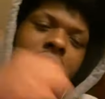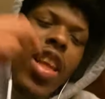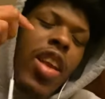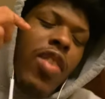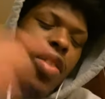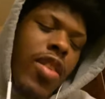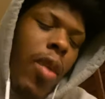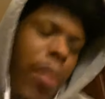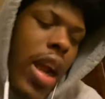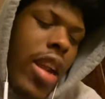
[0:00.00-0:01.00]
If
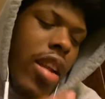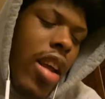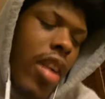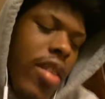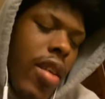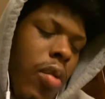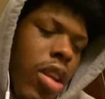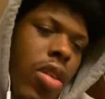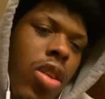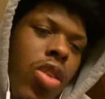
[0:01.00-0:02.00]
somebody does
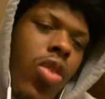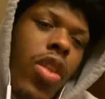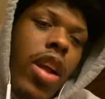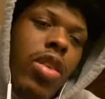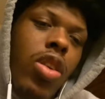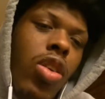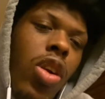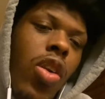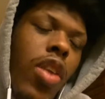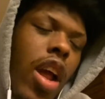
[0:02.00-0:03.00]
something to you that you
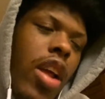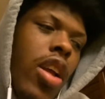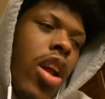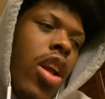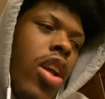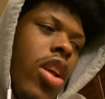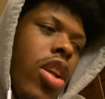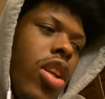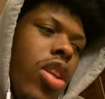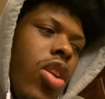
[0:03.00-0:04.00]
don't like,
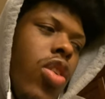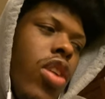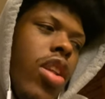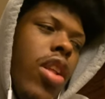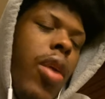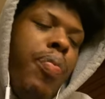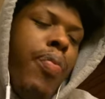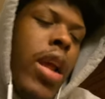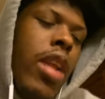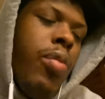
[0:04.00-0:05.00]
you can
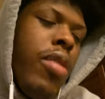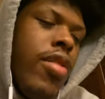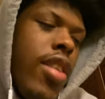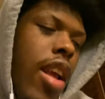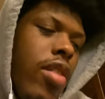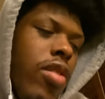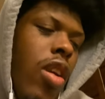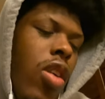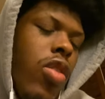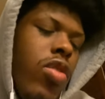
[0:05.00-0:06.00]
beat them and say
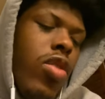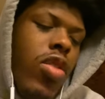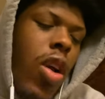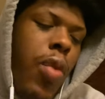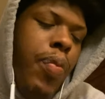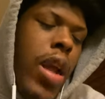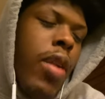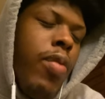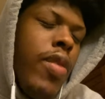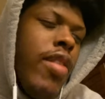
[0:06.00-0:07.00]
so. So beat
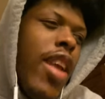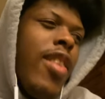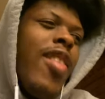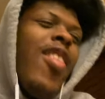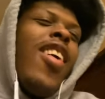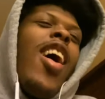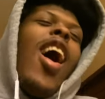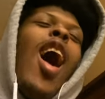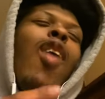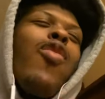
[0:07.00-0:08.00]
them and say so.
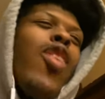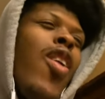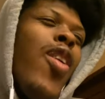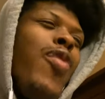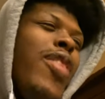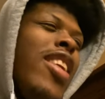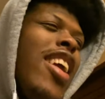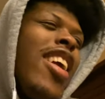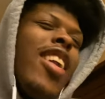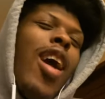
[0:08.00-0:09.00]
I'm calling
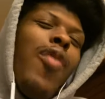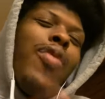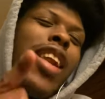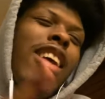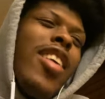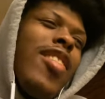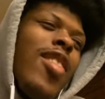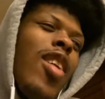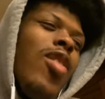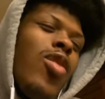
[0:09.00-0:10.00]
Medina, but it's
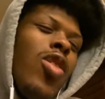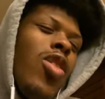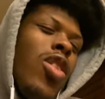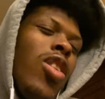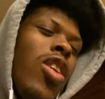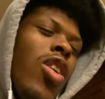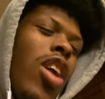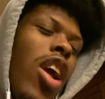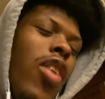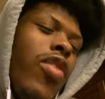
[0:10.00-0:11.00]
so true.
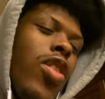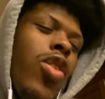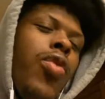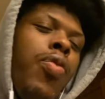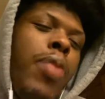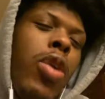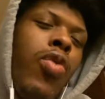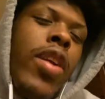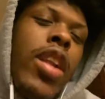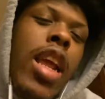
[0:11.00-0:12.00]
If you've been
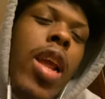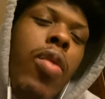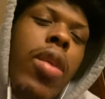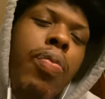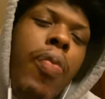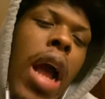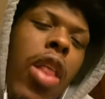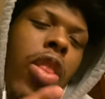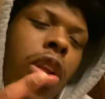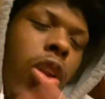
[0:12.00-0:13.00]
redeemed by
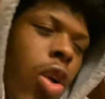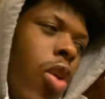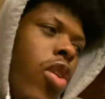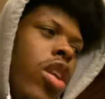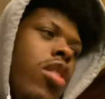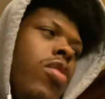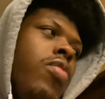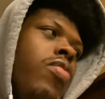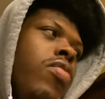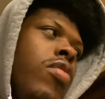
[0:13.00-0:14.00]
the Lord,
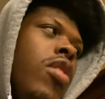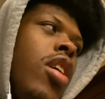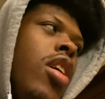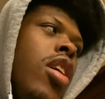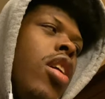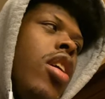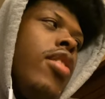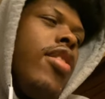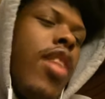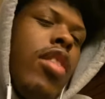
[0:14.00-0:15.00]

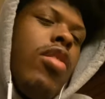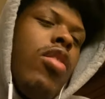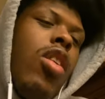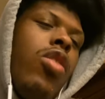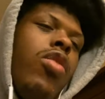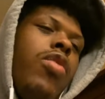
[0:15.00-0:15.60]
say so.